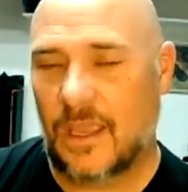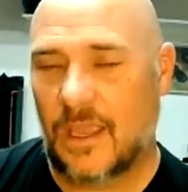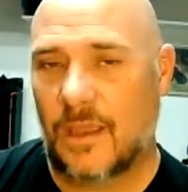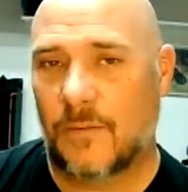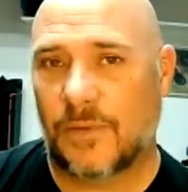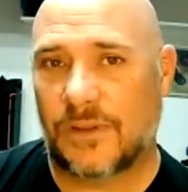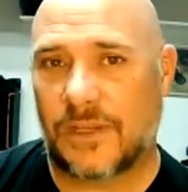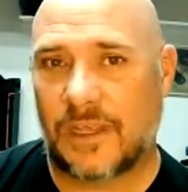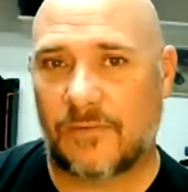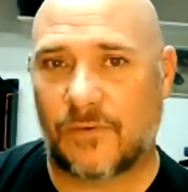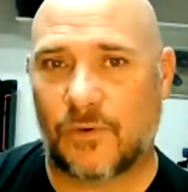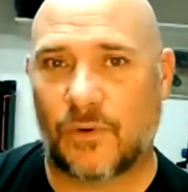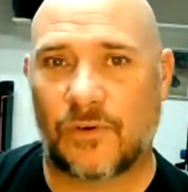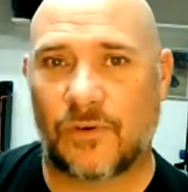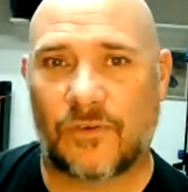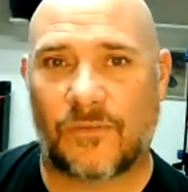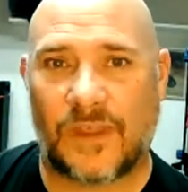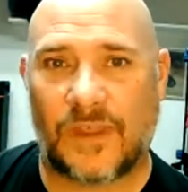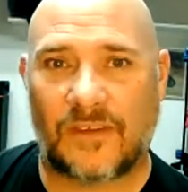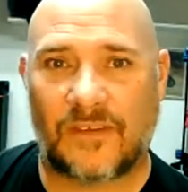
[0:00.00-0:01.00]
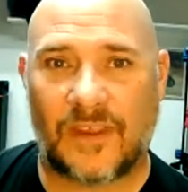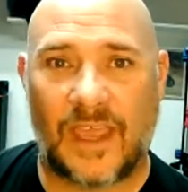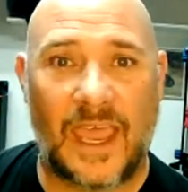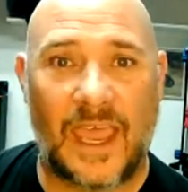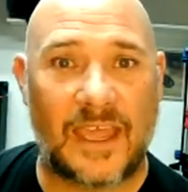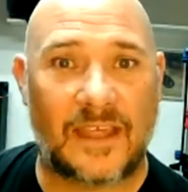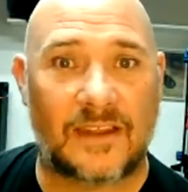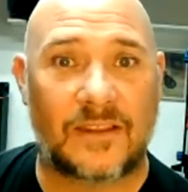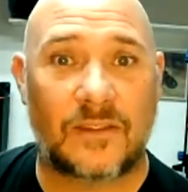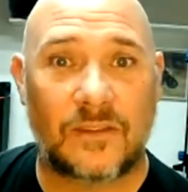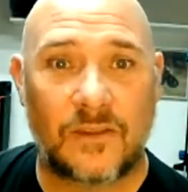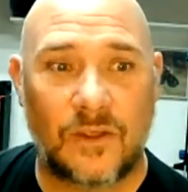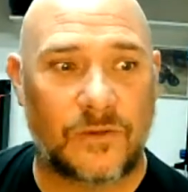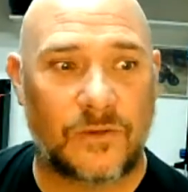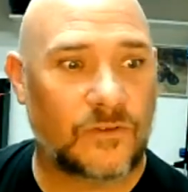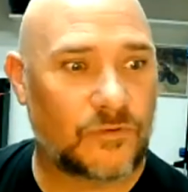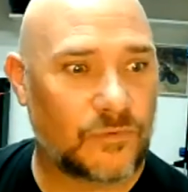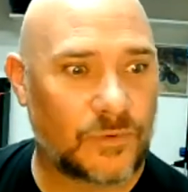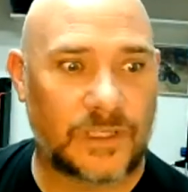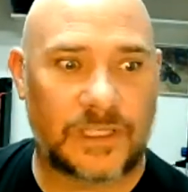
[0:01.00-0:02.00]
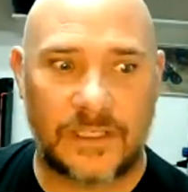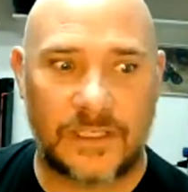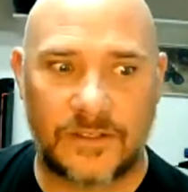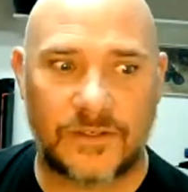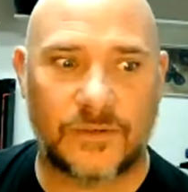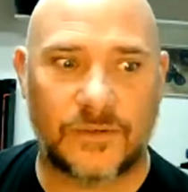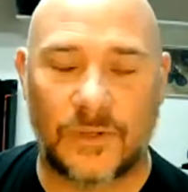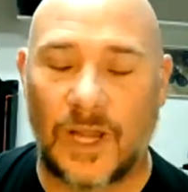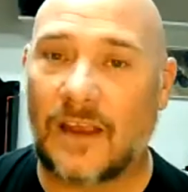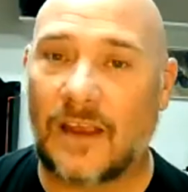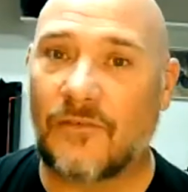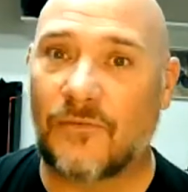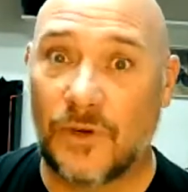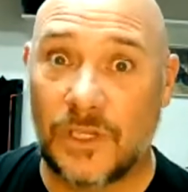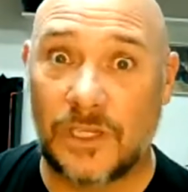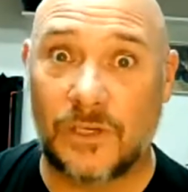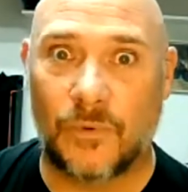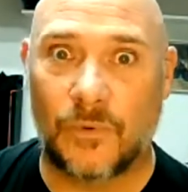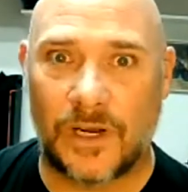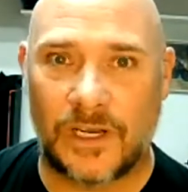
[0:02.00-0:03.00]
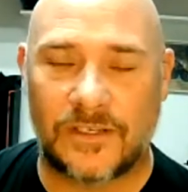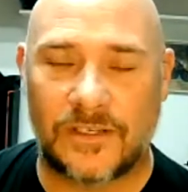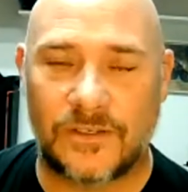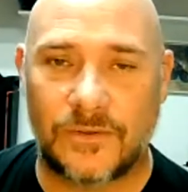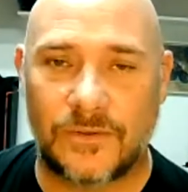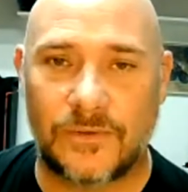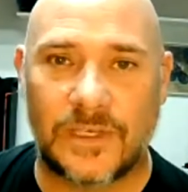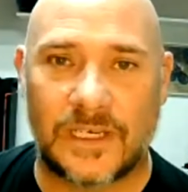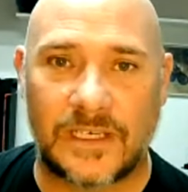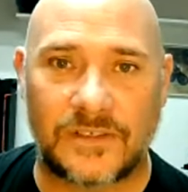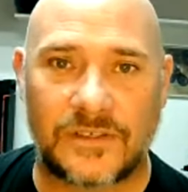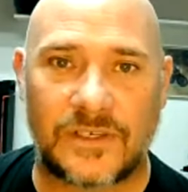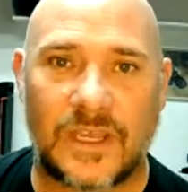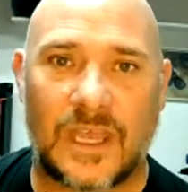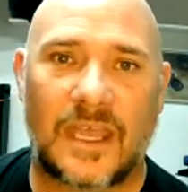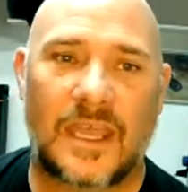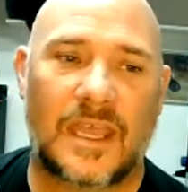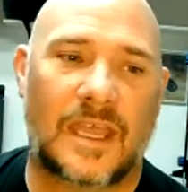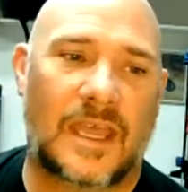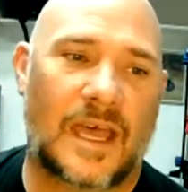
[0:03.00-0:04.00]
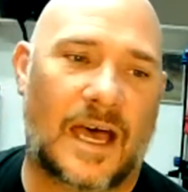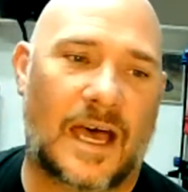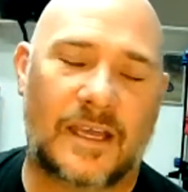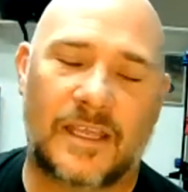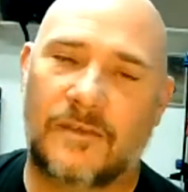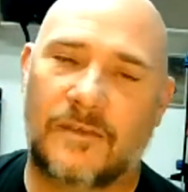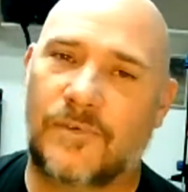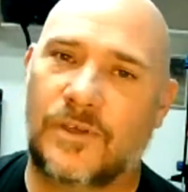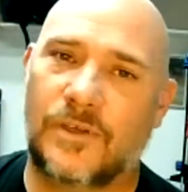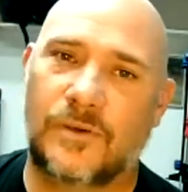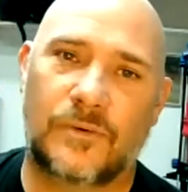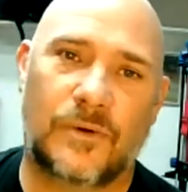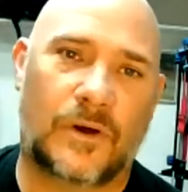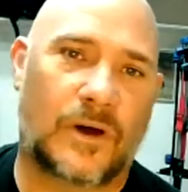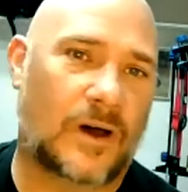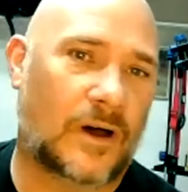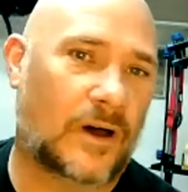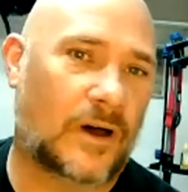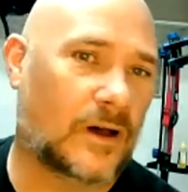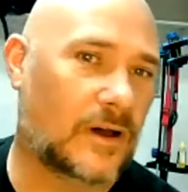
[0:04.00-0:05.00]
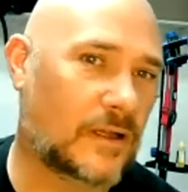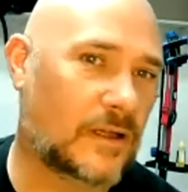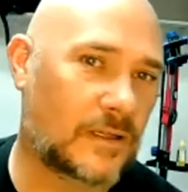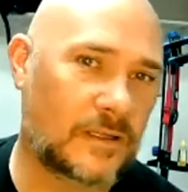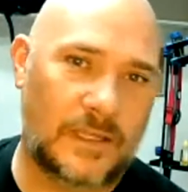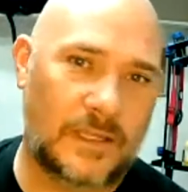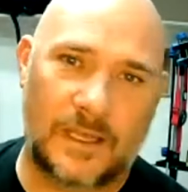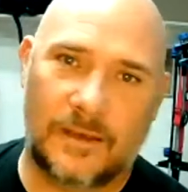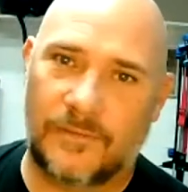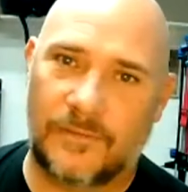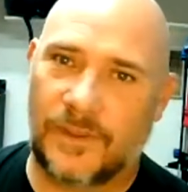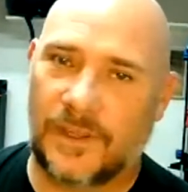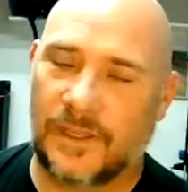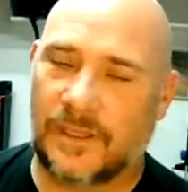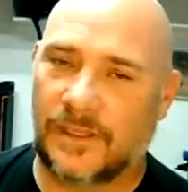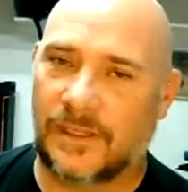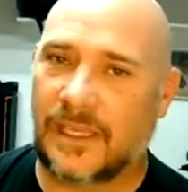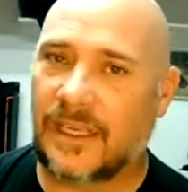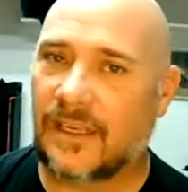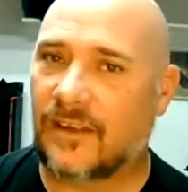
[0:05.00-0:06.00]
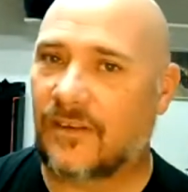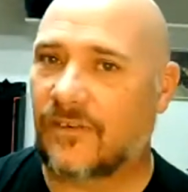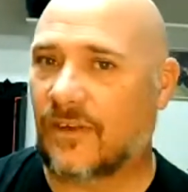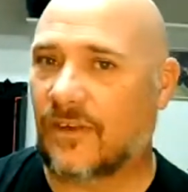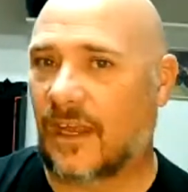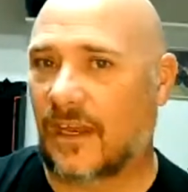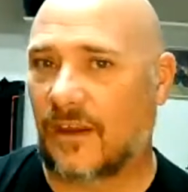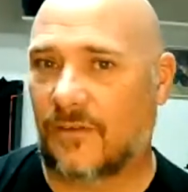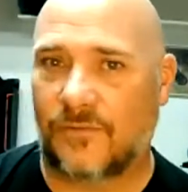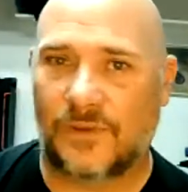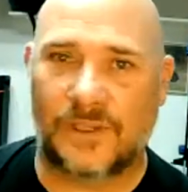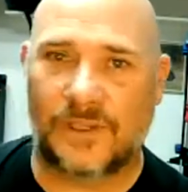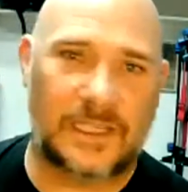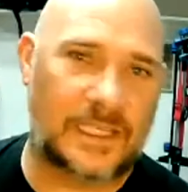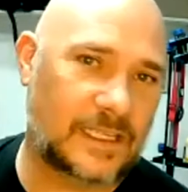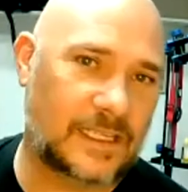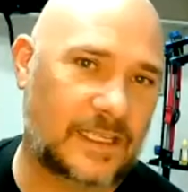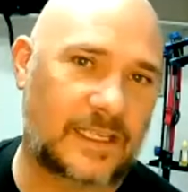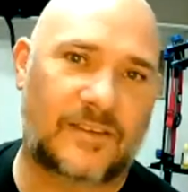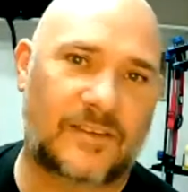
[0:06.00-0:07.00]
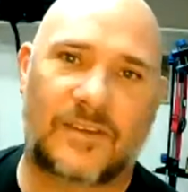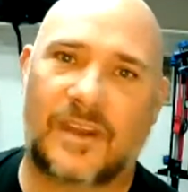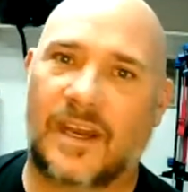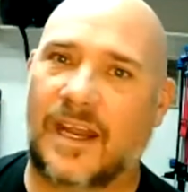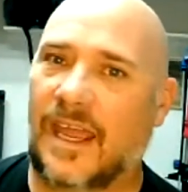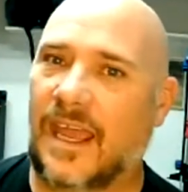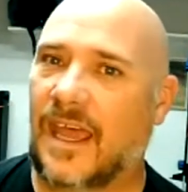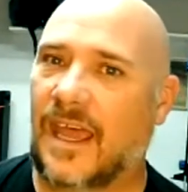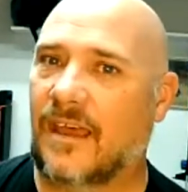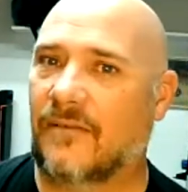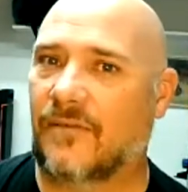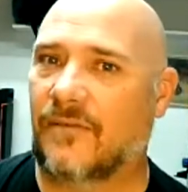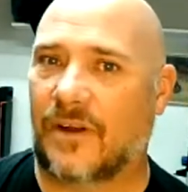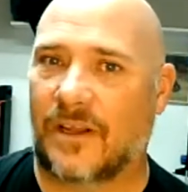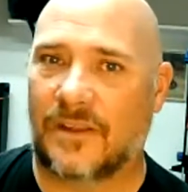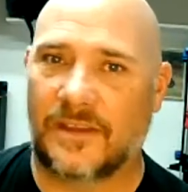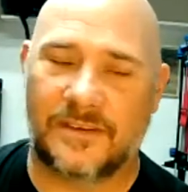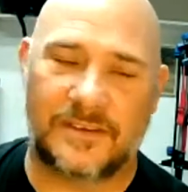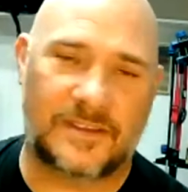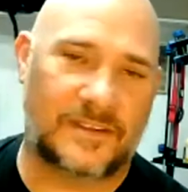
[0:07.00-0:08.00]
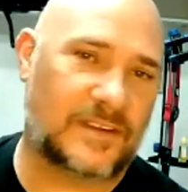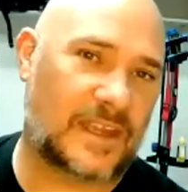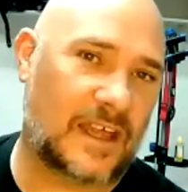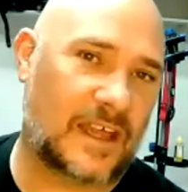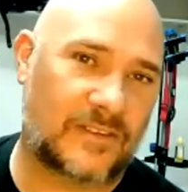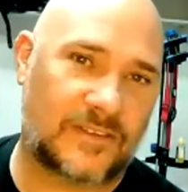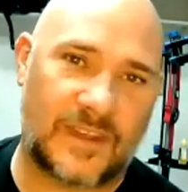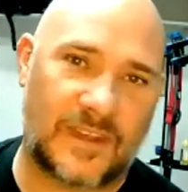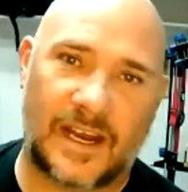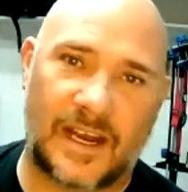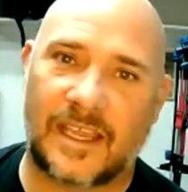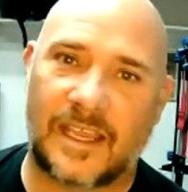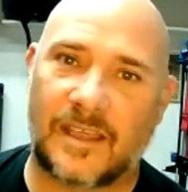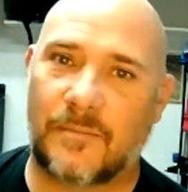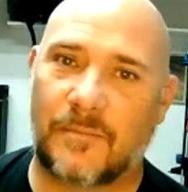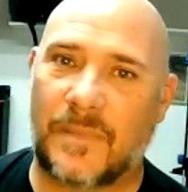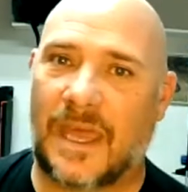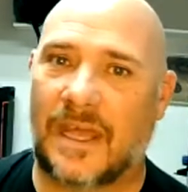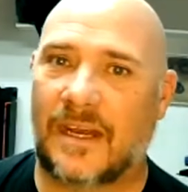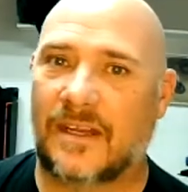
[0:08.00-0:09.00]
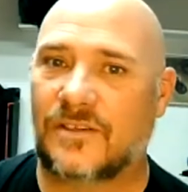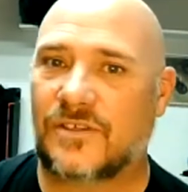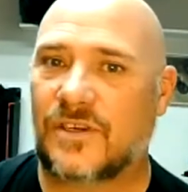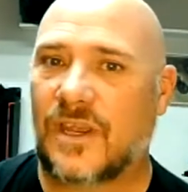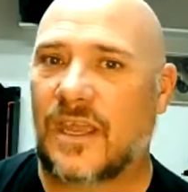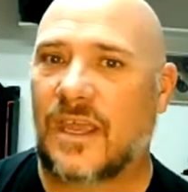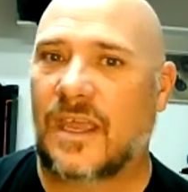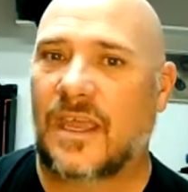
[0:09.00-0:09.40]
But then, of course, if they say, hey, no, this really is cool, I really want to do this, I'll give you all of the links and affiliate links that I have and all the discounts that I can manage.